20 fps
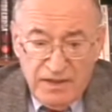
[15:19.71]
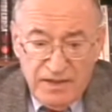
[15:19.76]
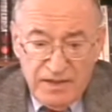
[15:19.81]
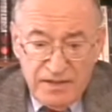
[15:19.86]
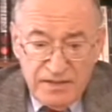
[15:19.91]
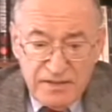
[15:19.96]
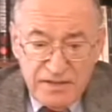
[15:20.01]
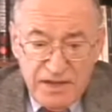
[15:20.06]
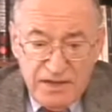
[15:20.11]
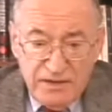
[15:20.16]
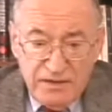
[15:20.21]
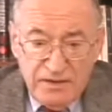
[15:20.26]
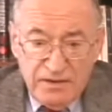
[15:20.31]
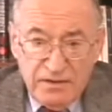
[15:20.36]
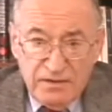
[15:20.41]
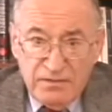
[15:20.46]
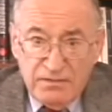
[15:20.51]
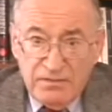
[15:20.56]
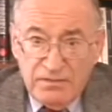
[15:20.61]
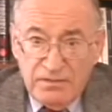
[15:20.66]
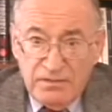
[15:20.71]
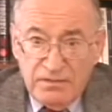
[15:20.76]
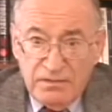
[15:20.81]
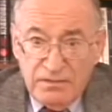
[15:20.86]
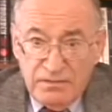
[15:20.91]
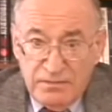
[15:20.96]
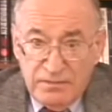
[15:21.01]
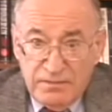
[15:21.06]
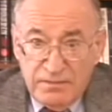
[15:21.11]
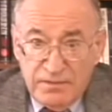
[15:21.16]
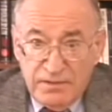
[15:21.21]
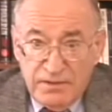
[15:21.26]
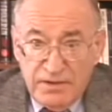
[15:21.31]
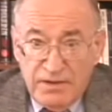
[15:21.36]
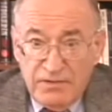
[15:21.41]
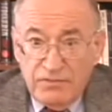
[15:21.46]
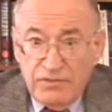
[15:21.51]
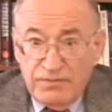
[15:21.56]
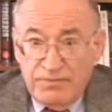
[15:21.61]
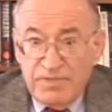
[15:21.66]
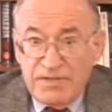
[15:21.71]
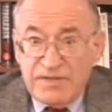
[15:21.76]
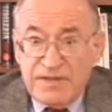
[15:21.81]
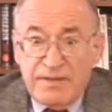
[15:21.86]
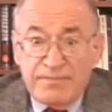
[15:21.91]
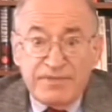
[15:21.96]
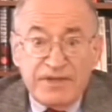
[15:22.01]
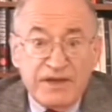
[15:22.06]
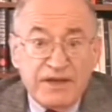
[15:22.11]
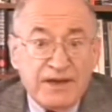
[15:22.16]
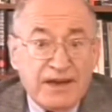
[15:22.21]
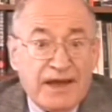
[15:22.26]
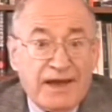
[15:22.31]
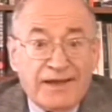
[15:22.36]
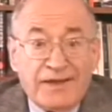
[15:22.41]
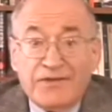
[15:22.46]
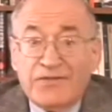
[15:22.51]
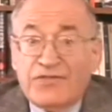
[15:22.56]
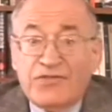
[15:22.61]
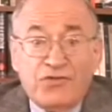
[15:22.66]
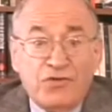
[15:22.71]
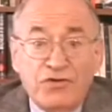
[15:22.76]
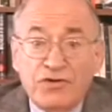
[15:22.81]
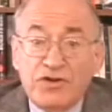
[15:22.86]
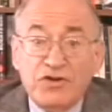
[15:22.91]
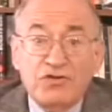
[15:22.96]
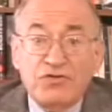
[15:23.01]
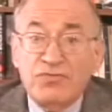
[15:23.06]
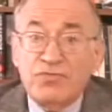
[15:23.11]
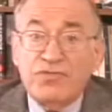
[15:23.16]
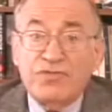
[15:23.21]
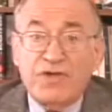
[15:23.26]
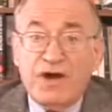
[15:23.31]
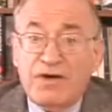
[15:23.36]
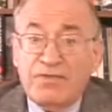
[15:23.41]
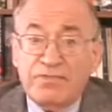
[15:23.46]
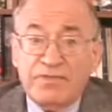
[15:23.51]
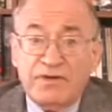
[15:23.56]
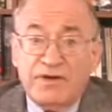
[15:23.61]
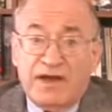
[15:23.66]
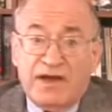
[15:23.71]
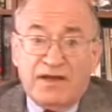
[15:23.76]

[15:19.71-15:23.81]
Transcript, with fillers: he said there would be something like 32,000